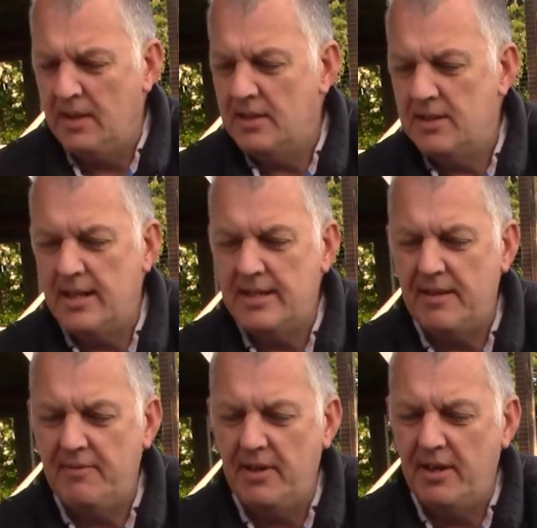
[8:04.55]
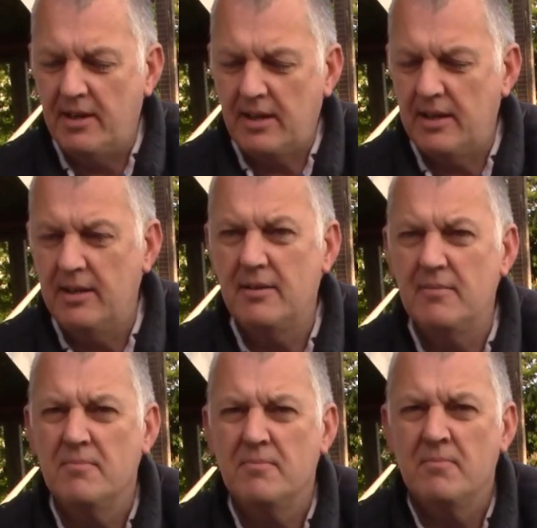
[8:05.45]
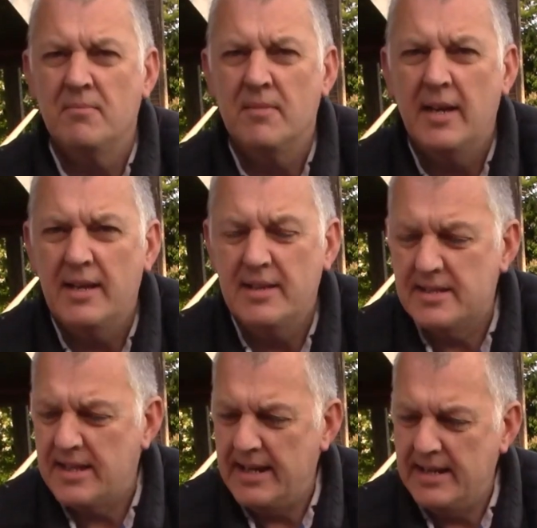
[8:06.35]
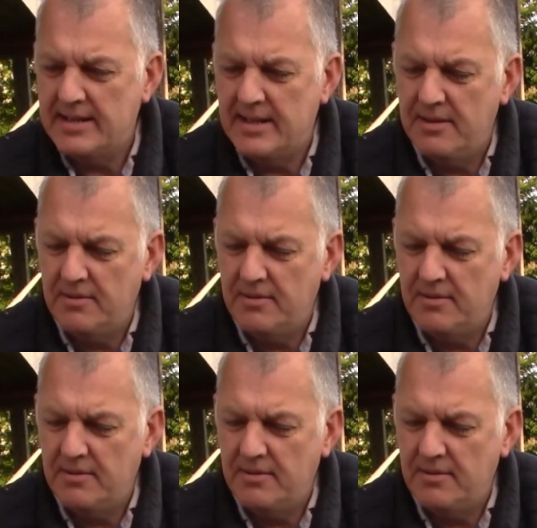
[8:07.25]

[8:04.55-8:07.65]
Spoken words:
So let's have a look at the seeds